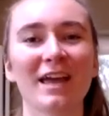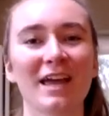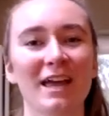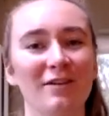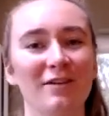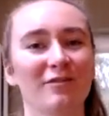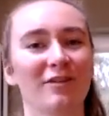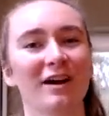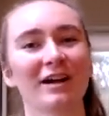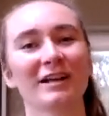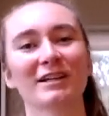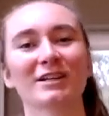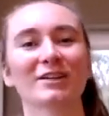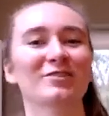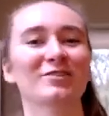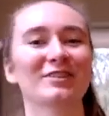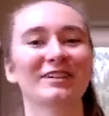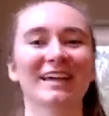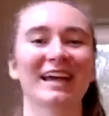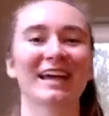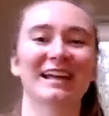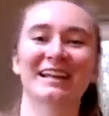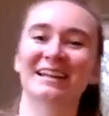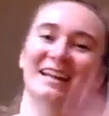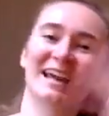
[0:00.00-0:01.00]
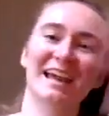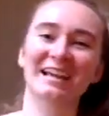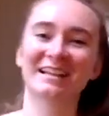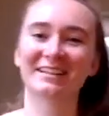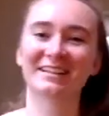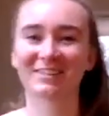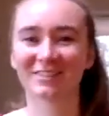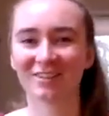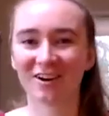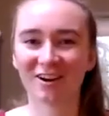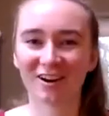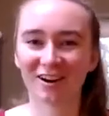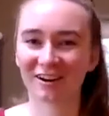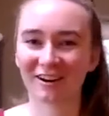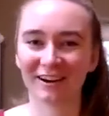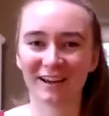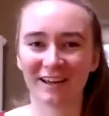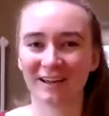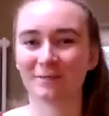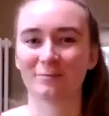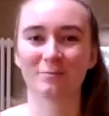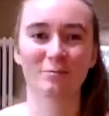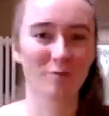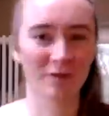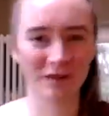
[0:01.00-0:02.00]
if I don't get an A star
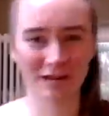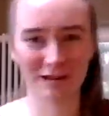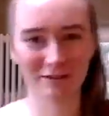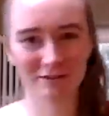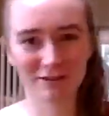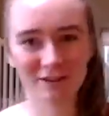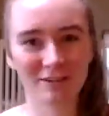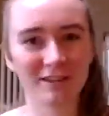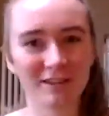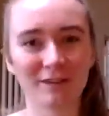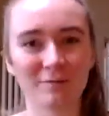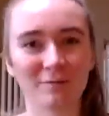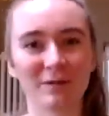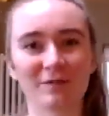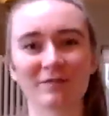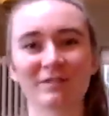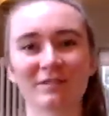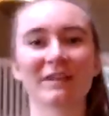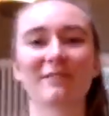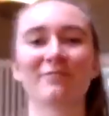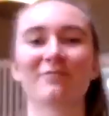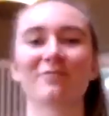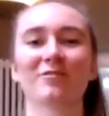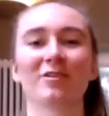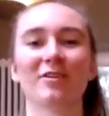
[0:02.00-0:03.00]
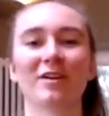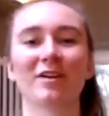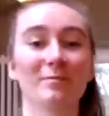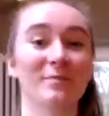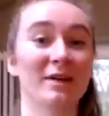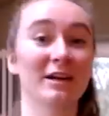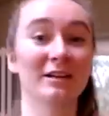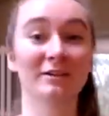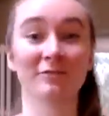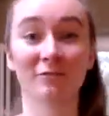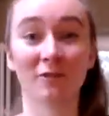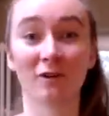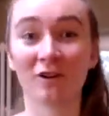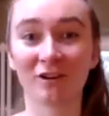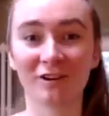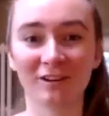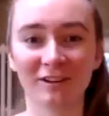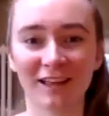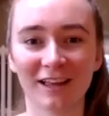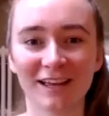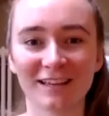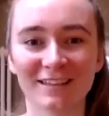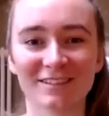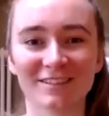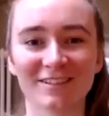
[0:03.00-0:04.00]
in whatever thing we've set for, a
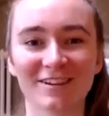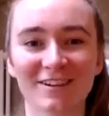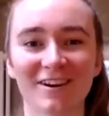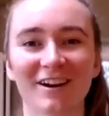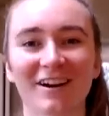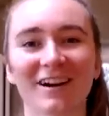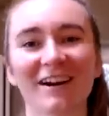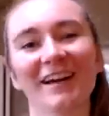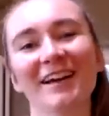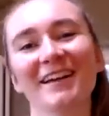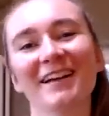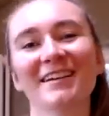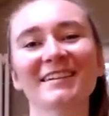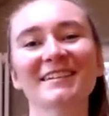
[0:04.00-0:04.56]
metaphorical A star